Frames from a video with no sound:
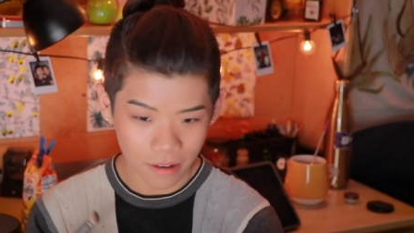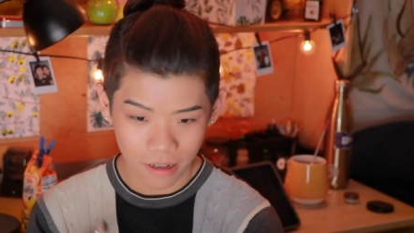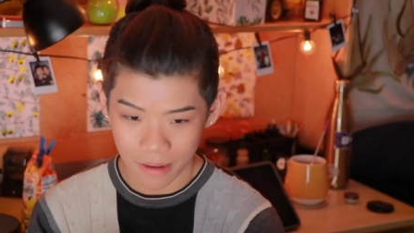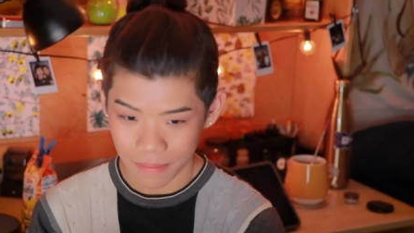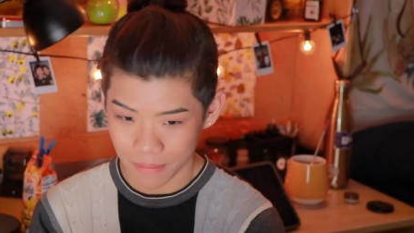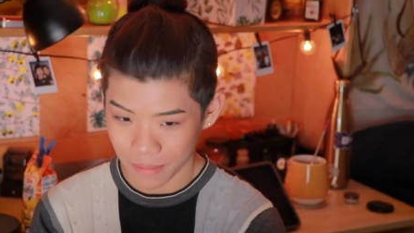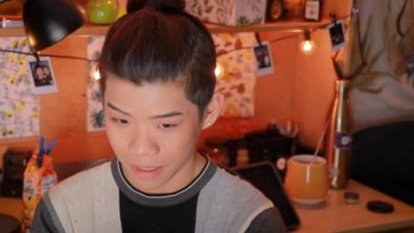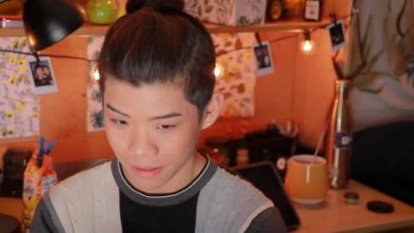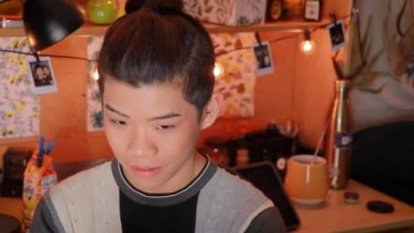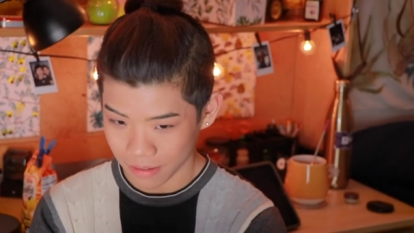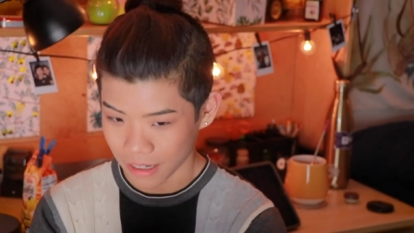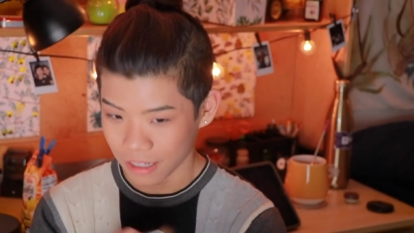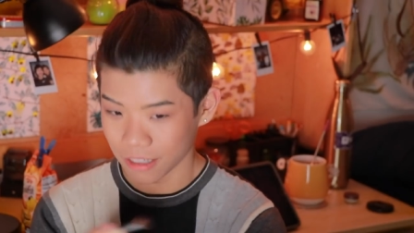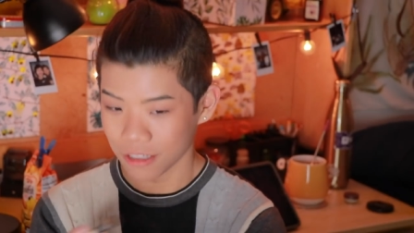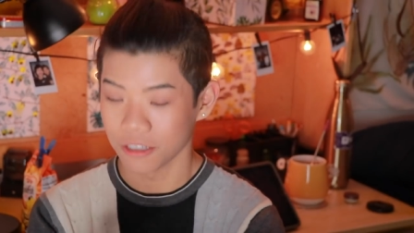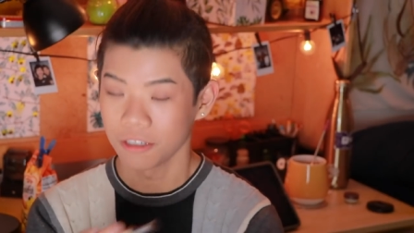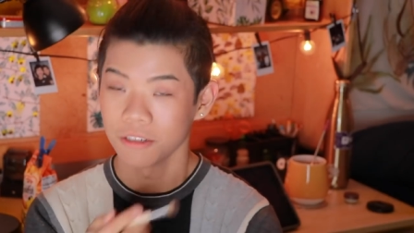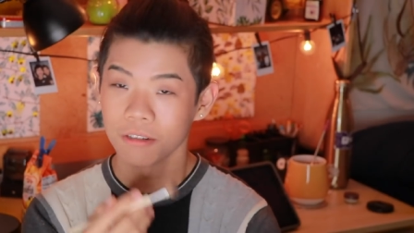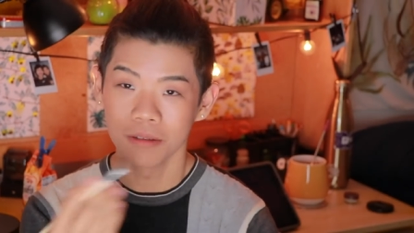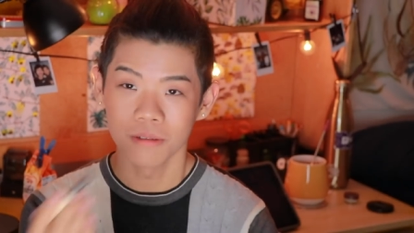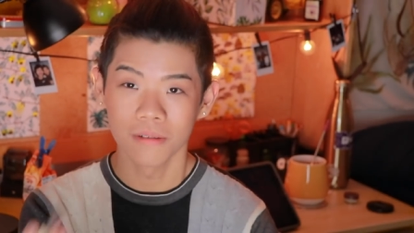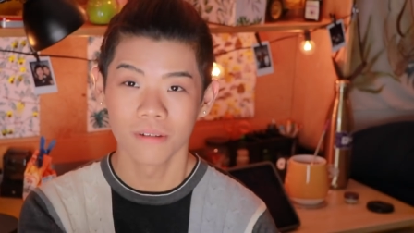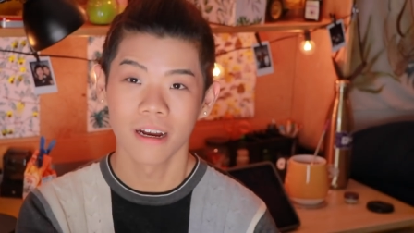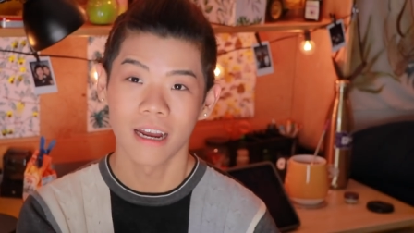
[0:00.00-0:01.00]
I mean, I
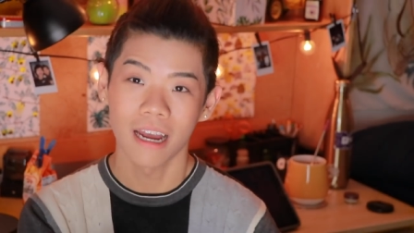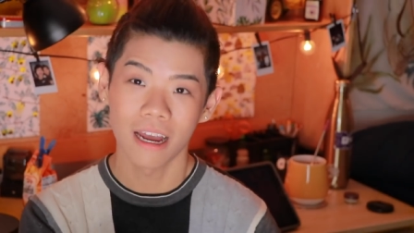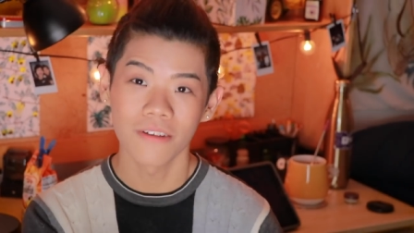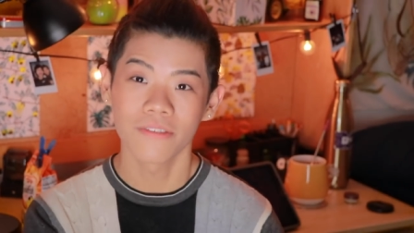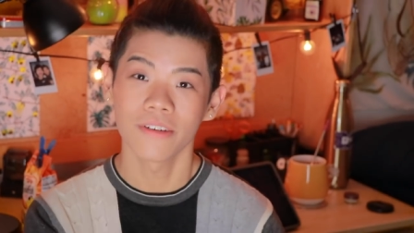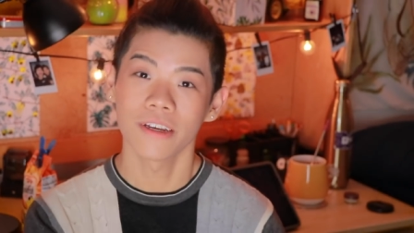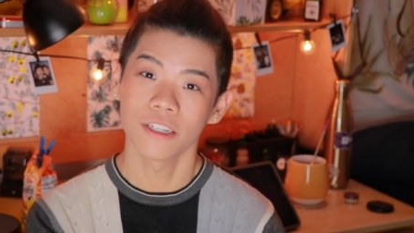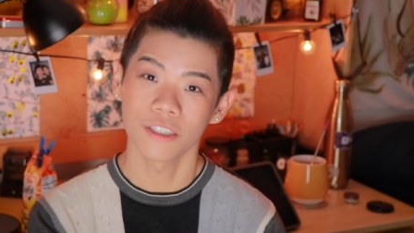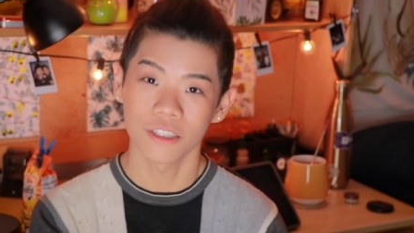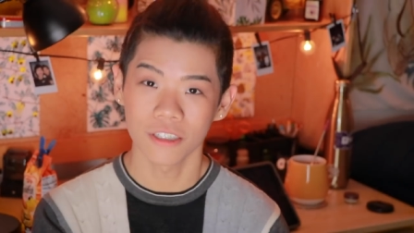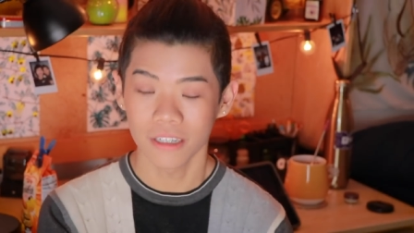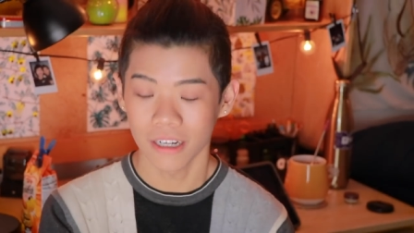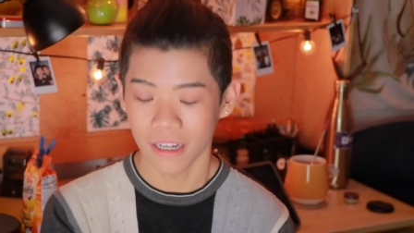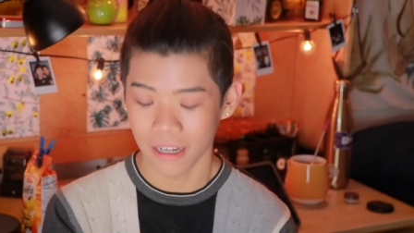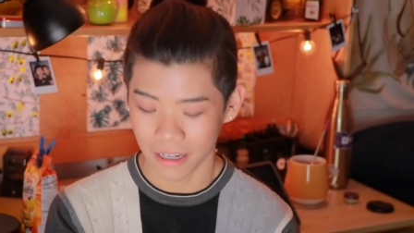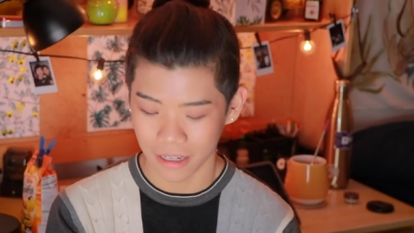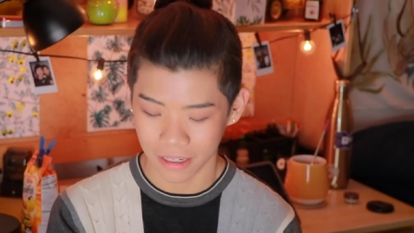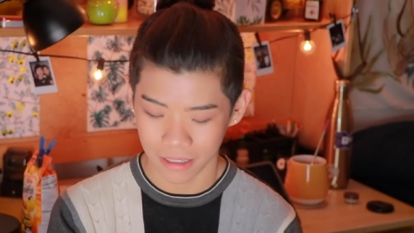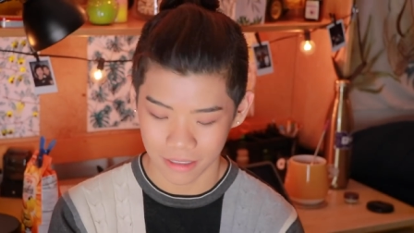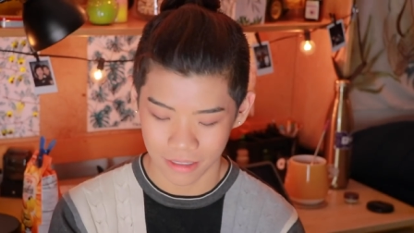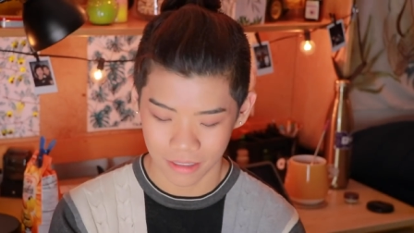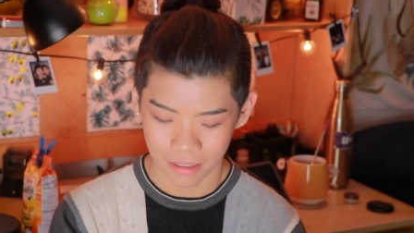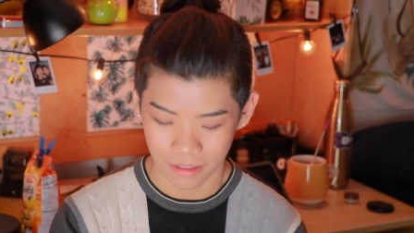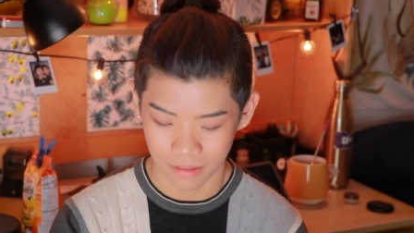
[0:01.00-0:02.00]
do have Asian
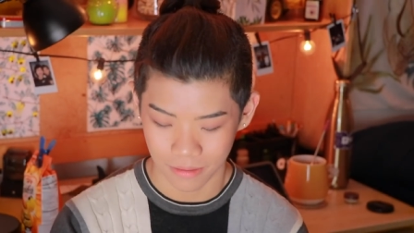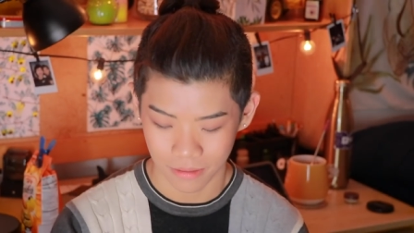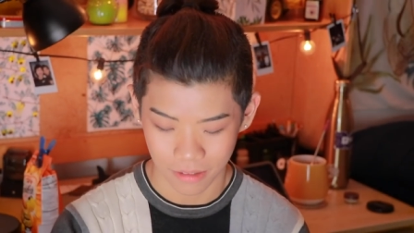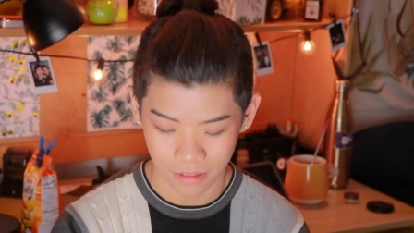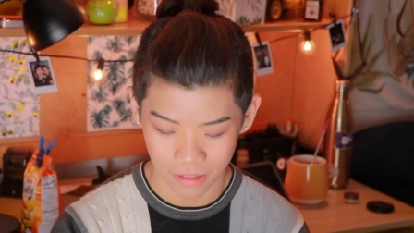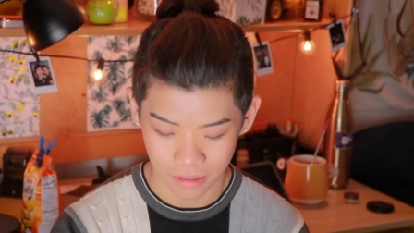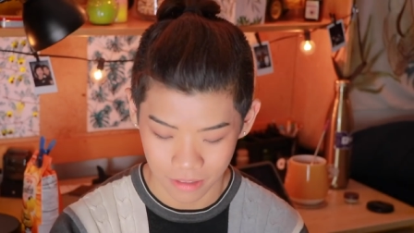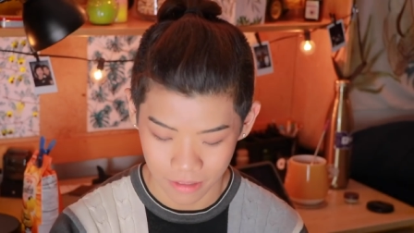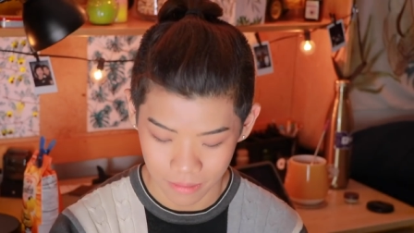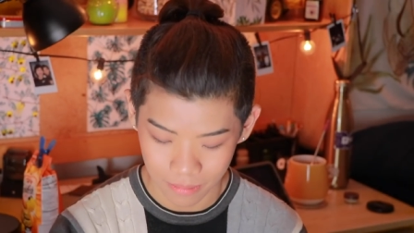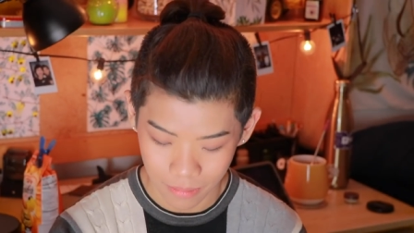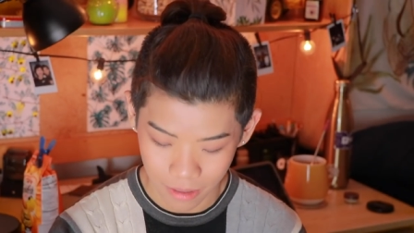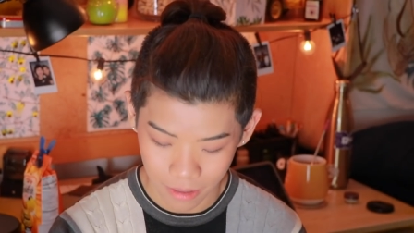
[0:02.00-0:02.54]
eyes. It's a